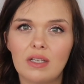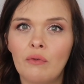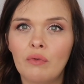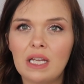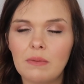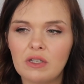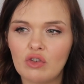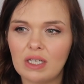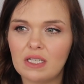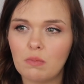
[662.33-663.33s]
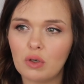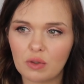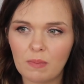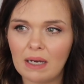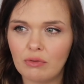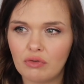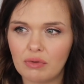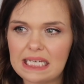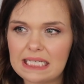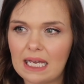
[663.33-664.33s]
So I've really been trying to push
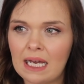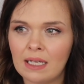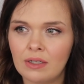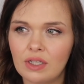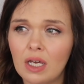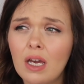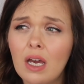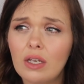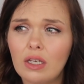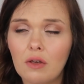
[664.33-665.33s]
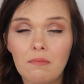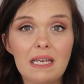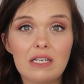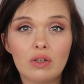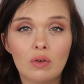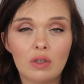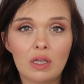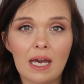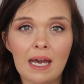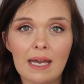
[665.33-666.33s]
boundaries and, you know, make
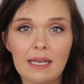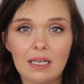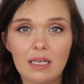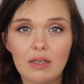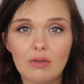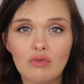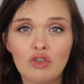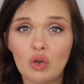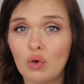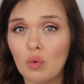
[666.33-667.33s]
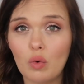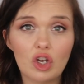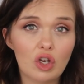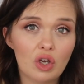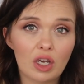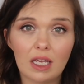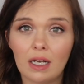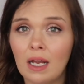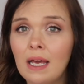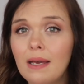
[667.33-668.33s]
sure that I juggle work
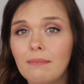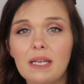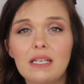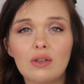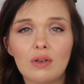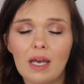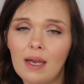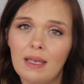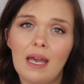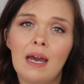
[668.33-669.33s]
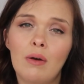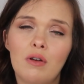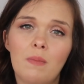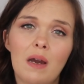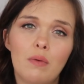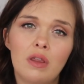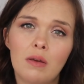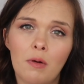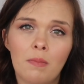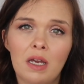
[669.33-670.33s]
and make sure that I get out and about with
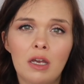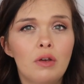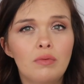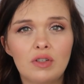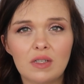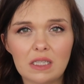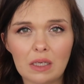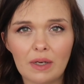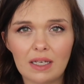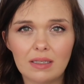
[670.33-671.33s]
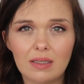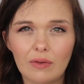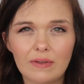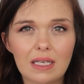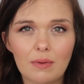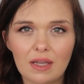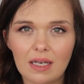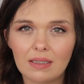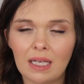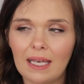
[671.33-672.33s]
him on my own, just so I can sort of see what
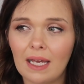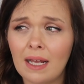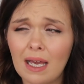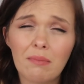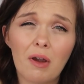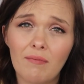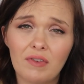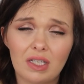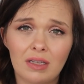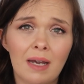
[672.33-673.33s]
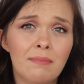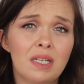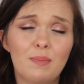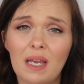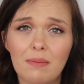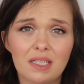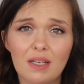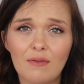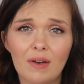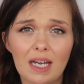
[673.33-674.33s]
that's like. And I am confident that I'm going to be
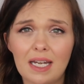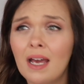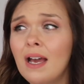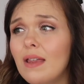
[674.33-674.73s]
absolutely fine.